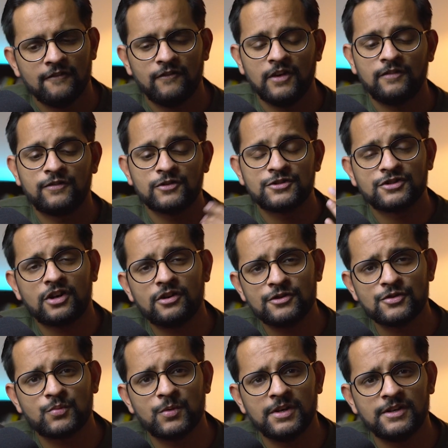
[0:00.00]
Well, for
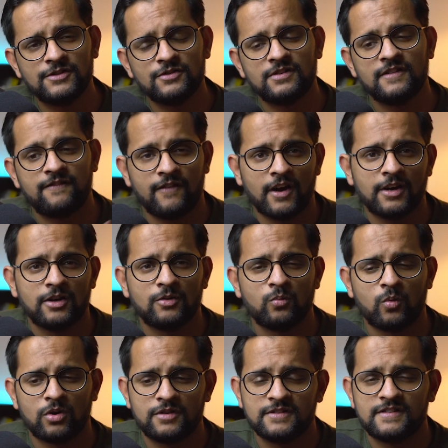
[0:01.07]
starters, we need to define
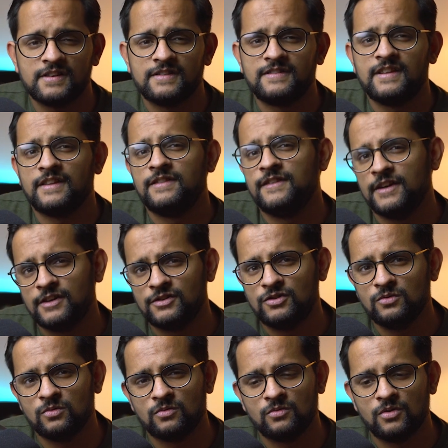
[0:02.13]
what is it that they
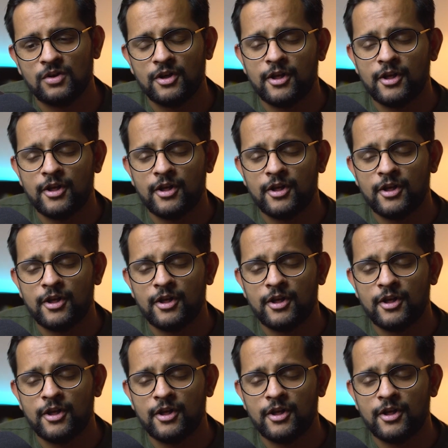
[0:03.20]
do.